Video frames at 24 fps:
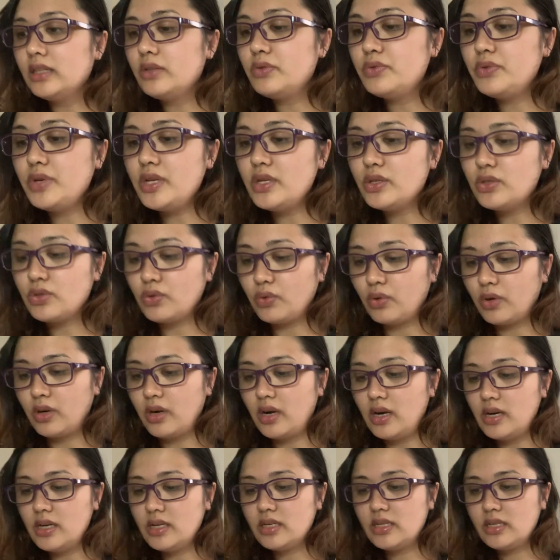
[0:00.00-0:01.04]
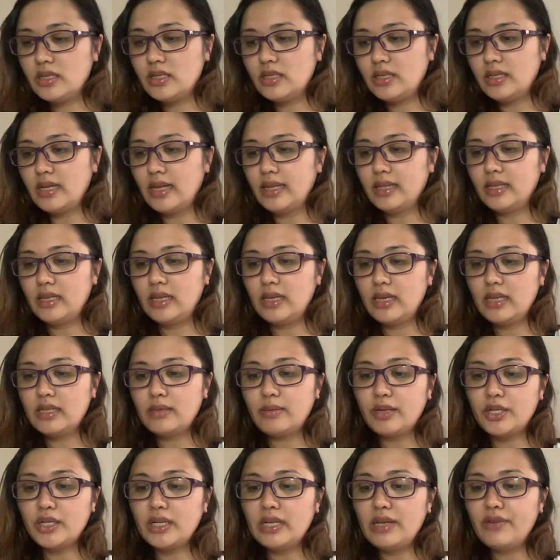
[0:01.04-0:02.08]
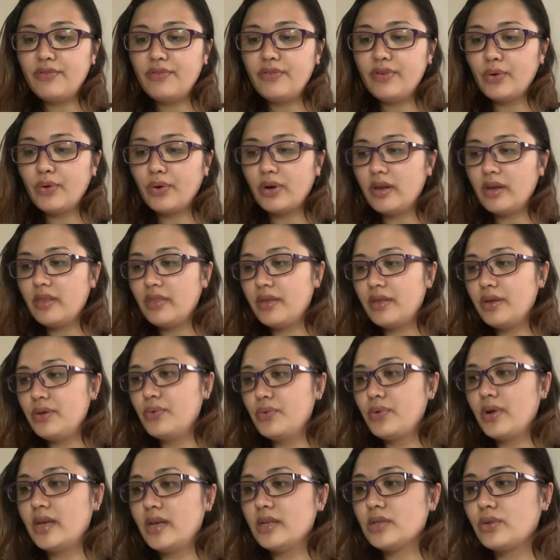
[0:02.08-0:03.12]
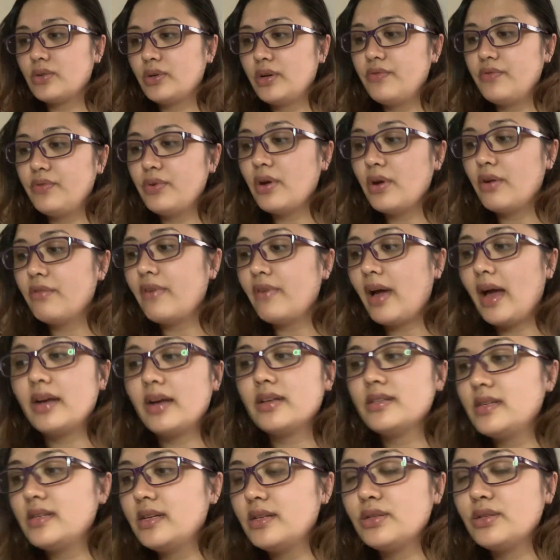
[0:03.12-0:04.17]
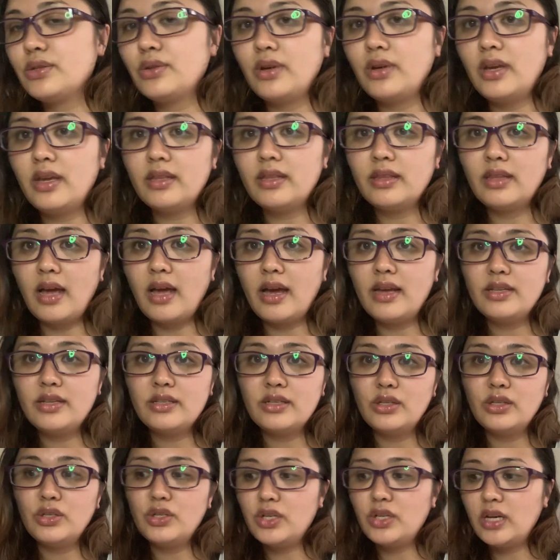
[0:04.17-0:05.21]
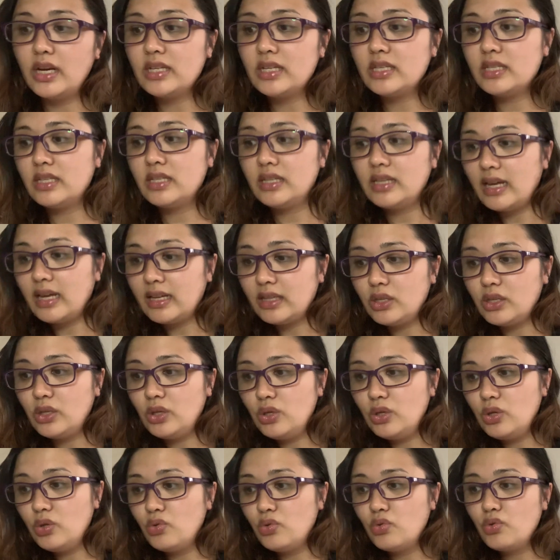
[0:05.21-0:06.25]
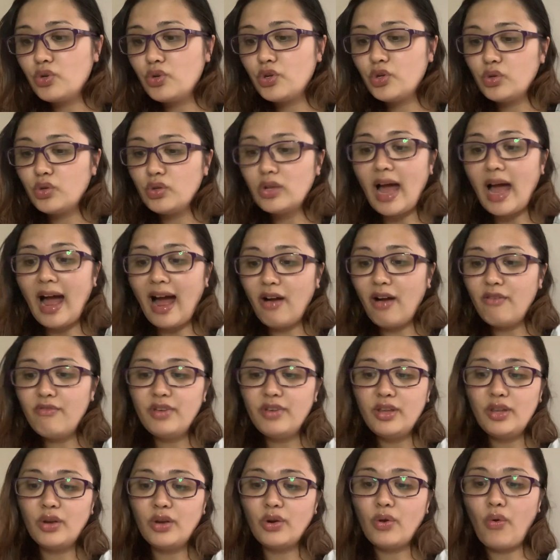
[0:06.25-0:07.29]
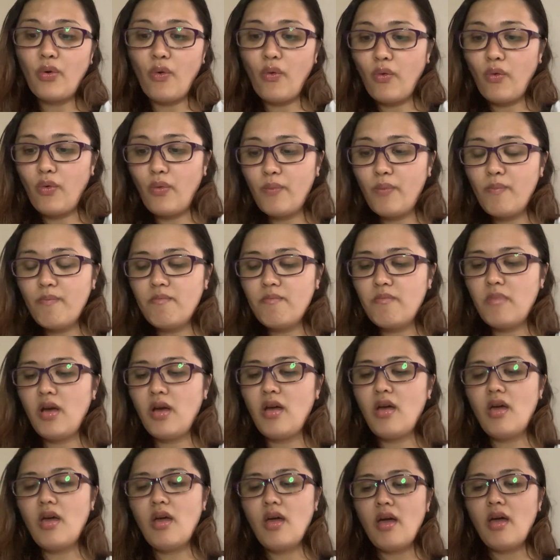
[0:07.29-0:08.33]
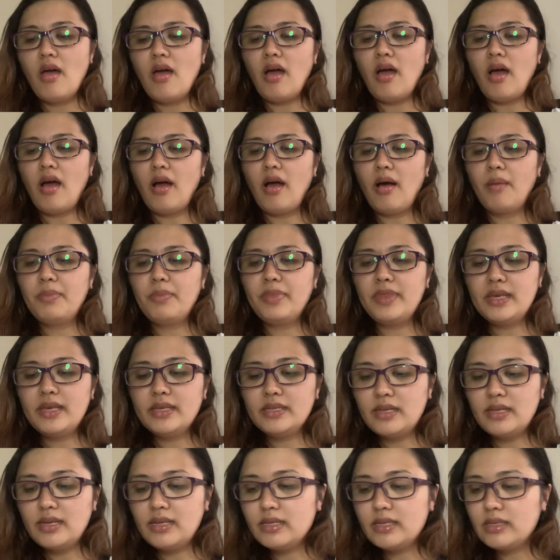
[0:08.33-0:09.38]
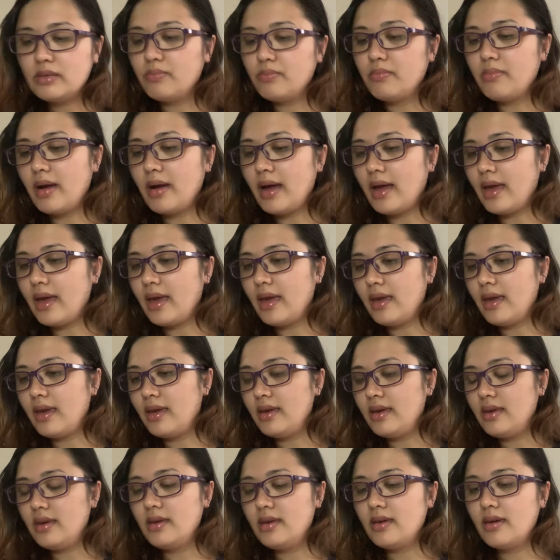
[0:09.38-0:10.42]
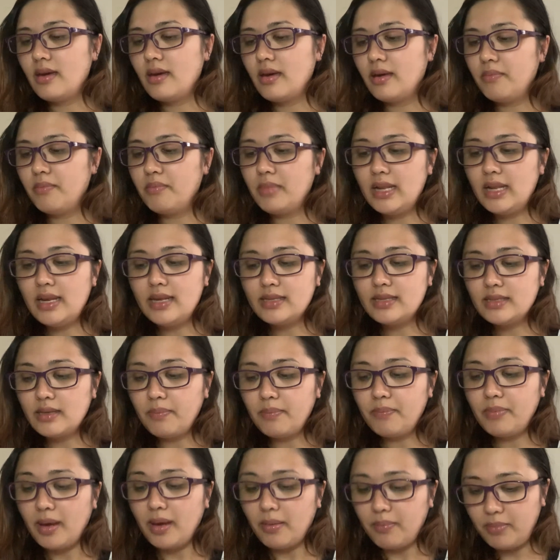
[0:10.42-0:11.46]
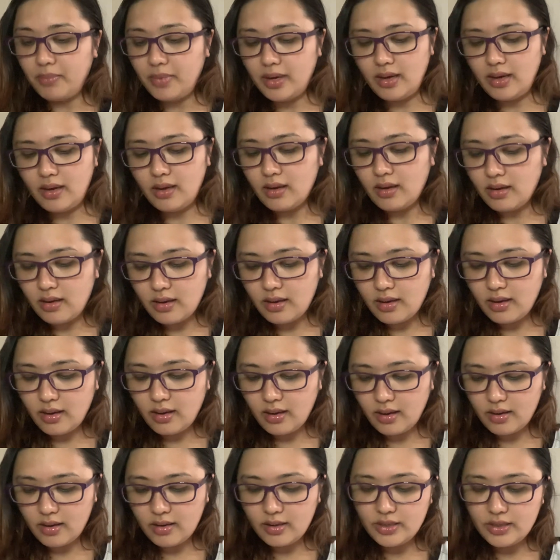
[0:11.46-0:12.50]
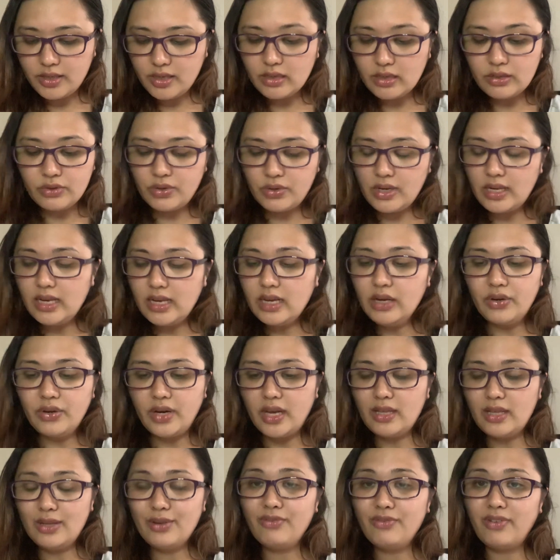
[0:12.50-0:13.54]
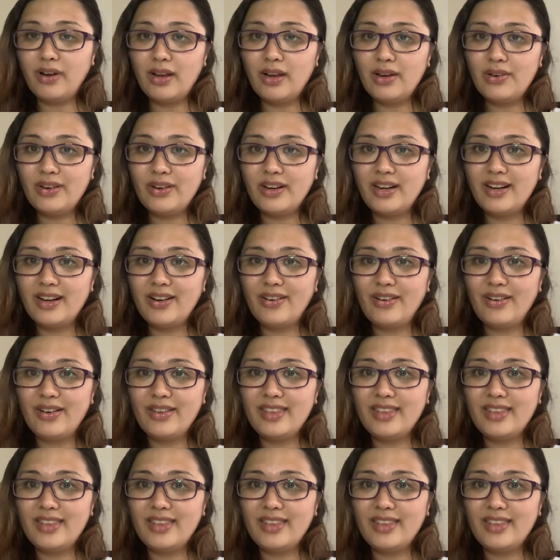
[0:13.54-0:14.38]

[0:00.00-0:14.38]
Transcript: resource that, especially if you're in the US or if you have access to it, I suggest that you should have in your home. This is by Melissa Pepping. She's really great. You follow her on